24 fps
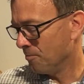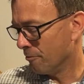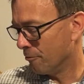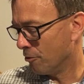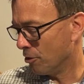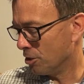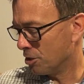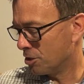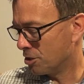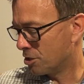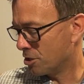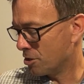
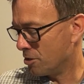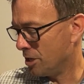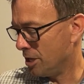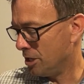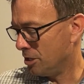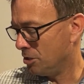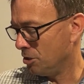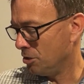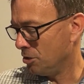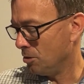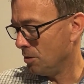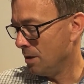Verse
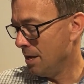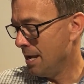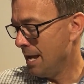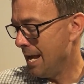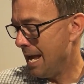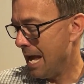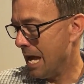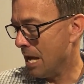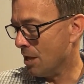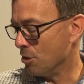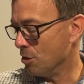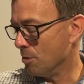32
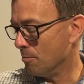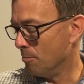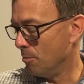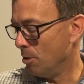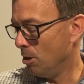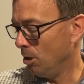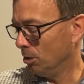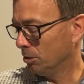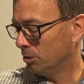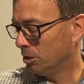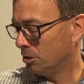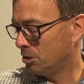And the
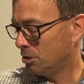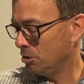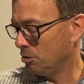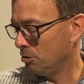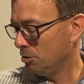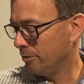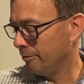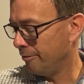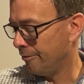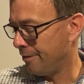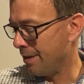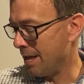
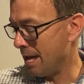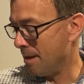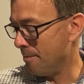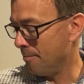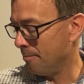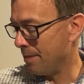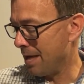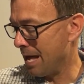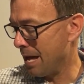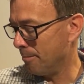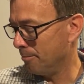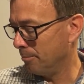multitude of
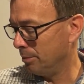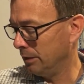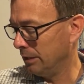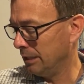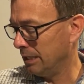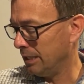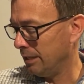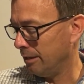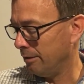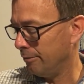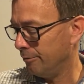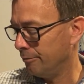them that
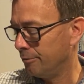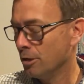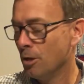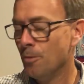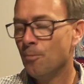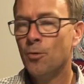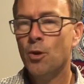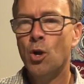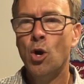believed